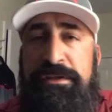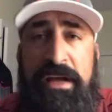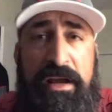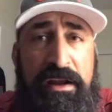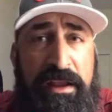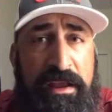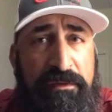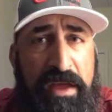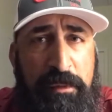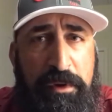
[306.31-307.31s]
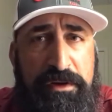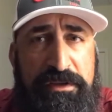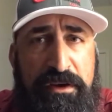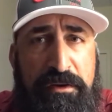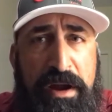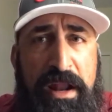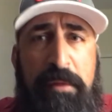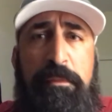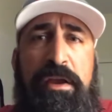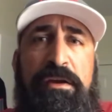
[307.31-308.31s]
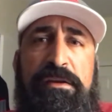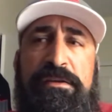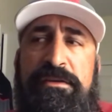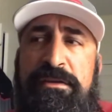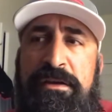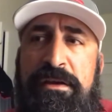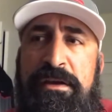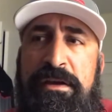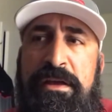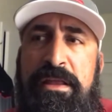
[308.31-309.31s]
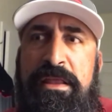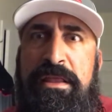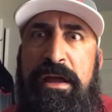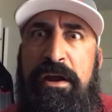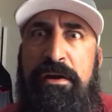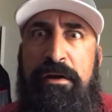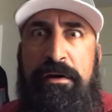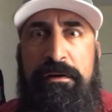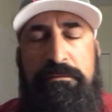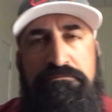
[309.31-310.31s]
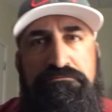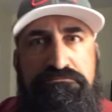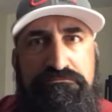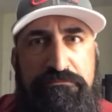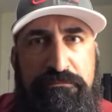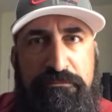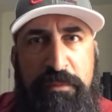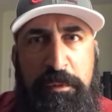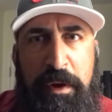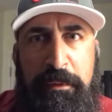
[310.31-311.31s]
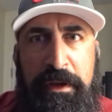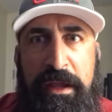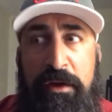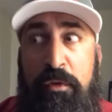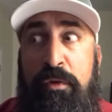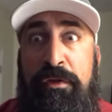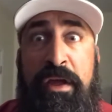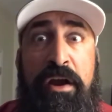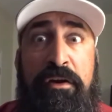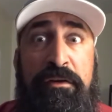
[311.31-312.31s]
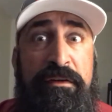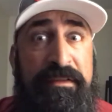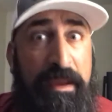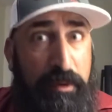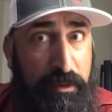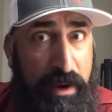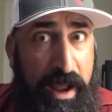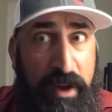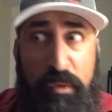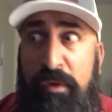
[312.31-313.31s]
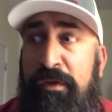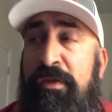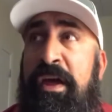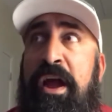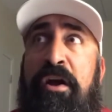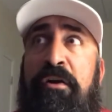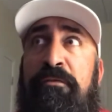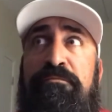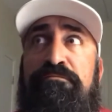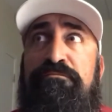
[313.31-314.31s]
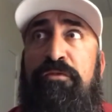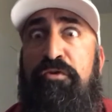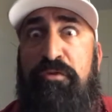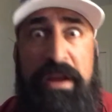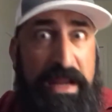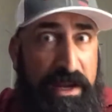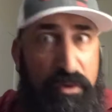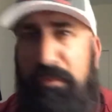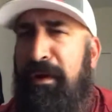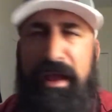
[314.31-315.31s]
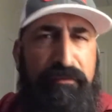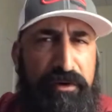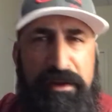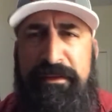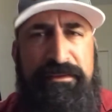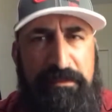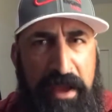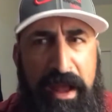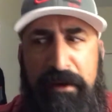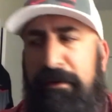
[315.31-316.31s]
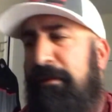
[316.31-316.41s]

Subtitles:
just not going to give that person credit because they're Republican or they're Democrat or they're green or whatever. It doesn't matter,